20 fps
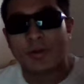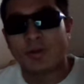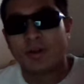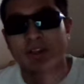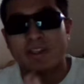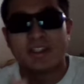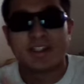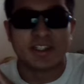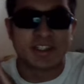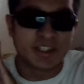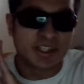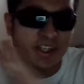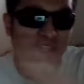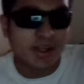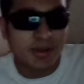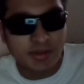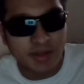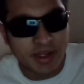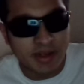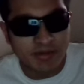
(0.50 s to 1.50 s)
What is
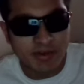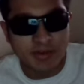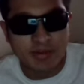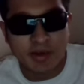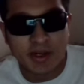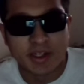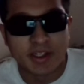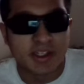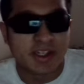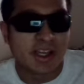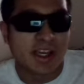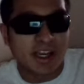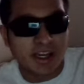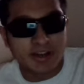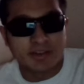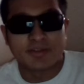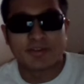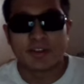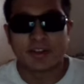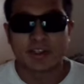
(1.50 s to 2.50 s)
up, everybody?
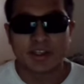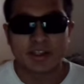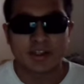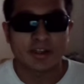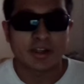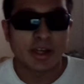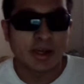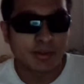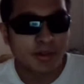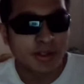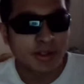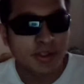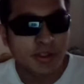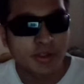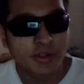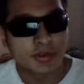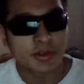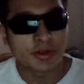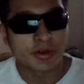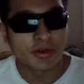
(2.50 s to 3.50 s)
Alpha here. I'm going to
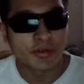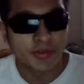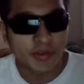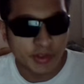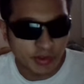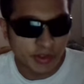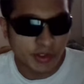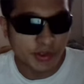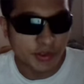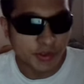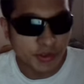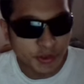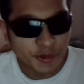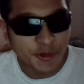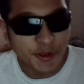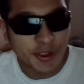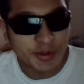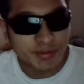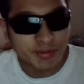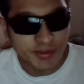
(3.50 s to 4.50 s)
do a review on a
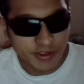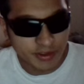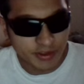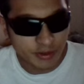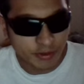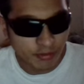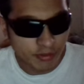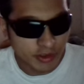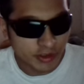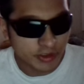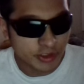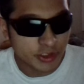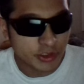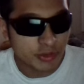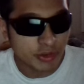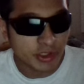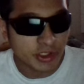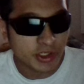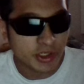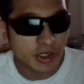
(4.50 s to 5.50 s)
new episode of World
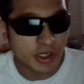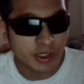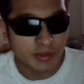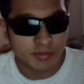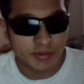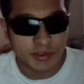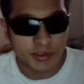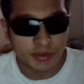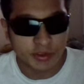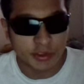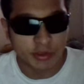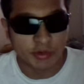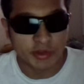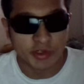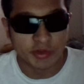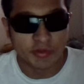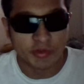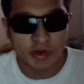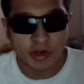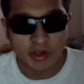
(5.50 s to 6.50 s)
Trigger, episode
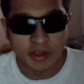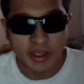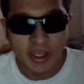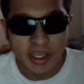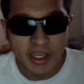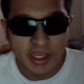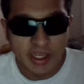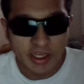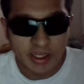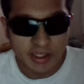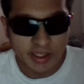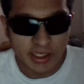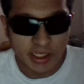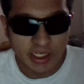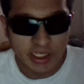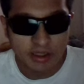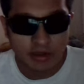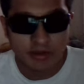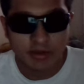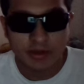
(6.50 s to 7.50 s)
21.
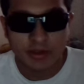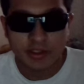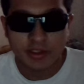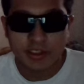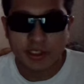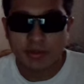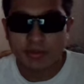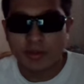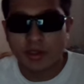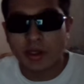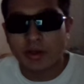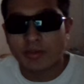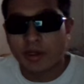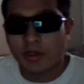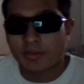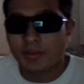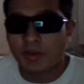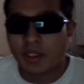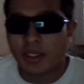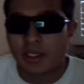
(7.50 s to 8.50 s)
Now, some of y'all
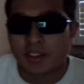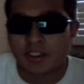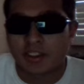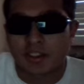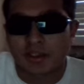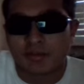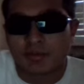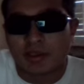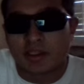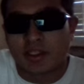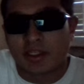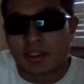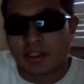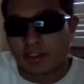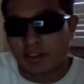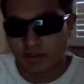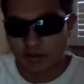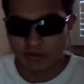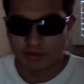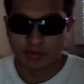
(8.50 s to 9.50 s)
might be asking me,
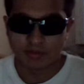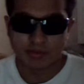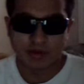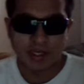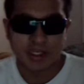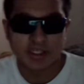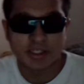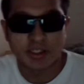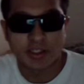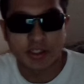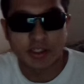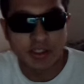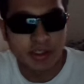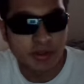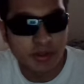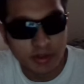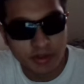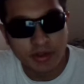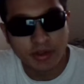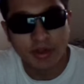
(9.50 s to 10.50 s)
like, why is
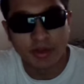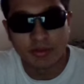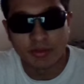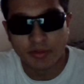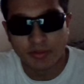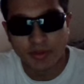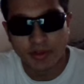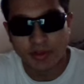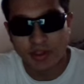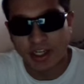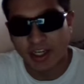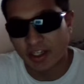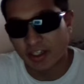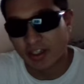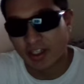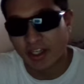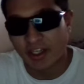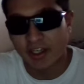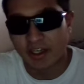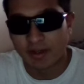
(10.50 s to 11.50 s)
this review kind
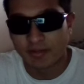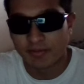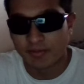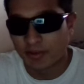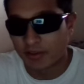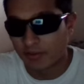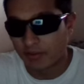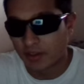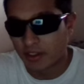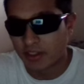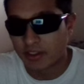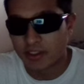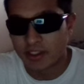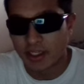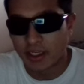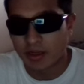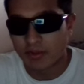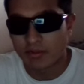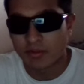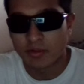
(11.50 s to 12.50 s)
of late up for the bit
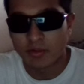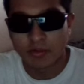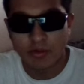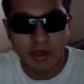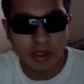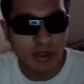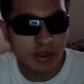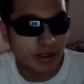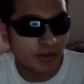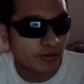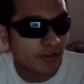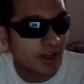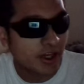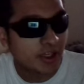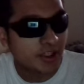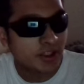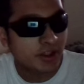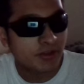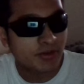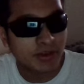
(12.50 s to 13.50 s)
time? Well, if
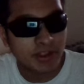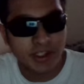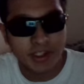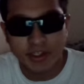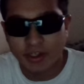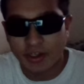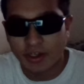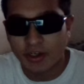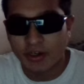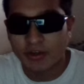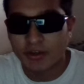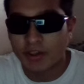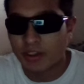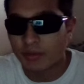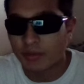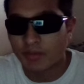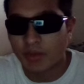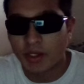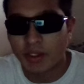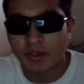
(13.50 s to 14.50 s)
y'all don't really know,
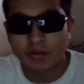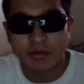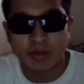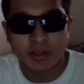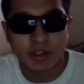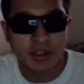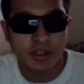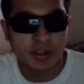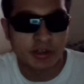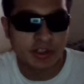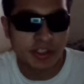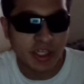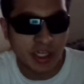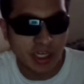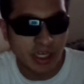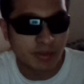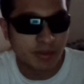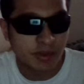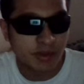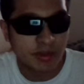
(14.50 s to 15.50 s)
depending where your
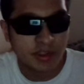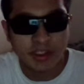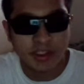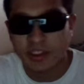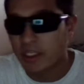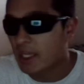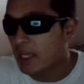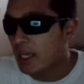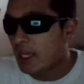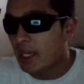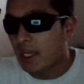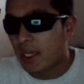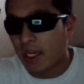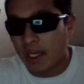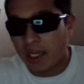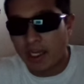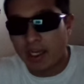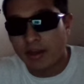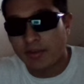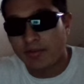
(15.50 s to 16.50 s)
time zone is,
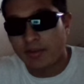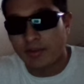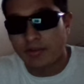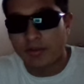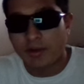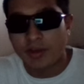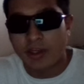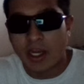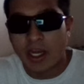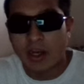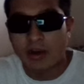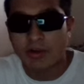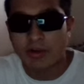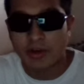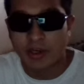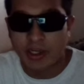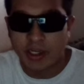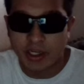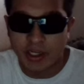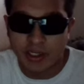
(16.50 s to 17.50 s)
I have a 1
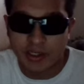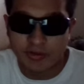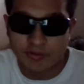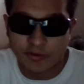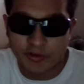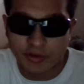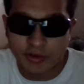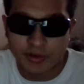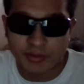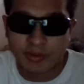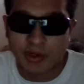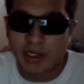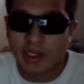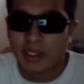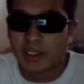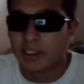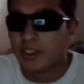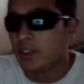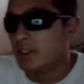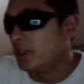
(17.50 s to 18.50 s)
hour ahead for
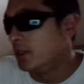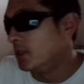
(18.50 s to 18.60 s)
my